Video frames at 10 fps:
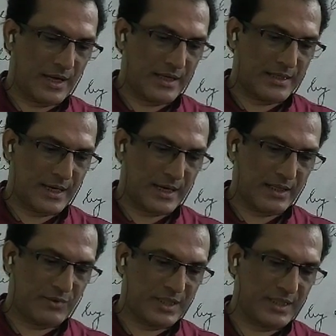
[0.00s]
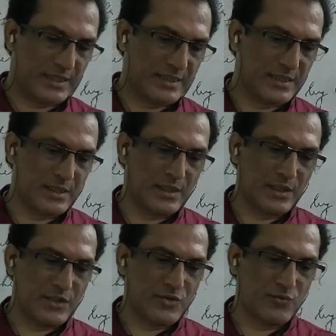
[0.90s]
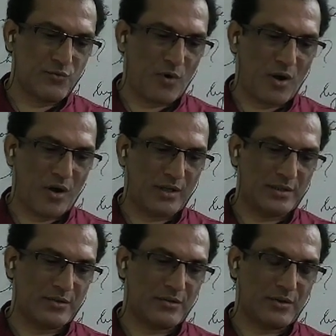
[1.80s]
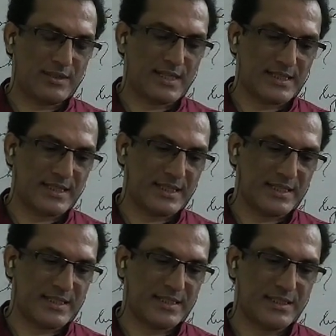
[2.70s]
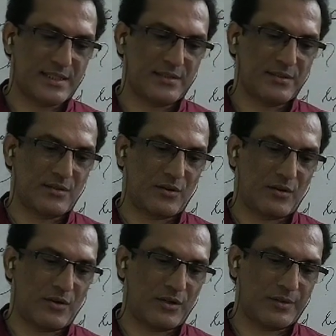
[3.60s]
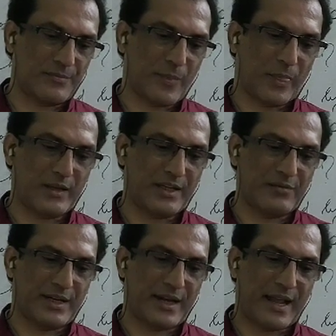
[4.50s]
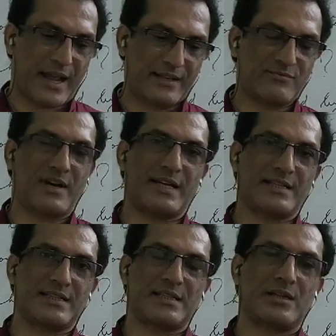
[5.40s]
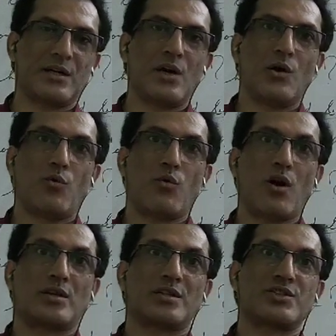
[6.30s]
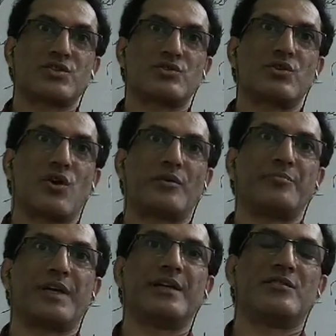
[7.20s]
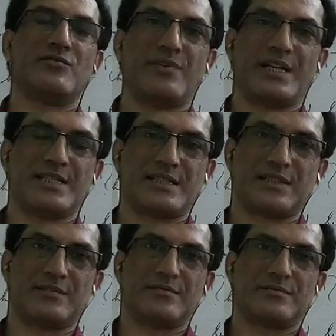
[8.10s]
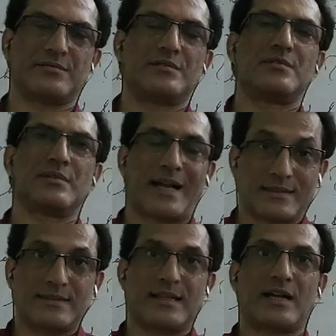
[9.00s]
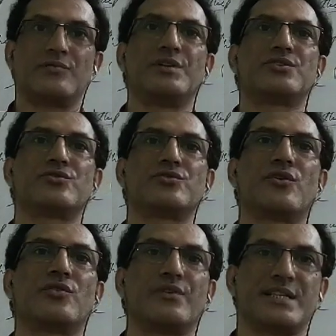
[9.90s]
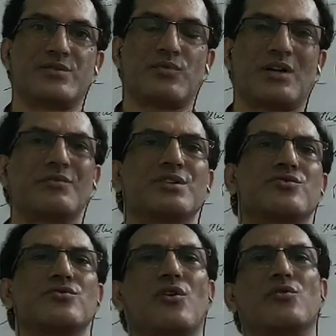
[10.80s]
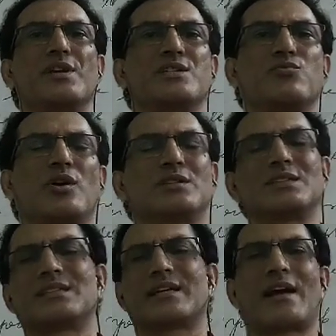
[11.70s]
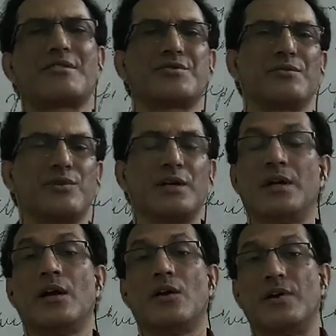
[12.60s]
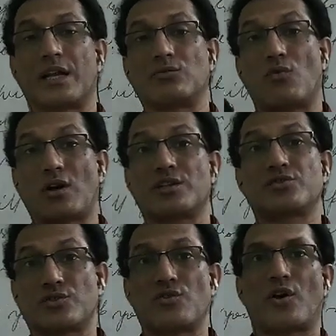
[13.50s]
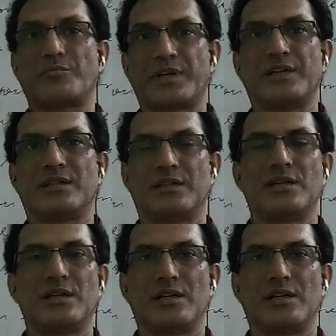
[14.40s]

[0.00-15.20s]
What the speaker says: And another one is to warn or suggest or give an advice. Water should not be wasted, rather than we should not waste water. We should not waste water is a casual, whereas water should not be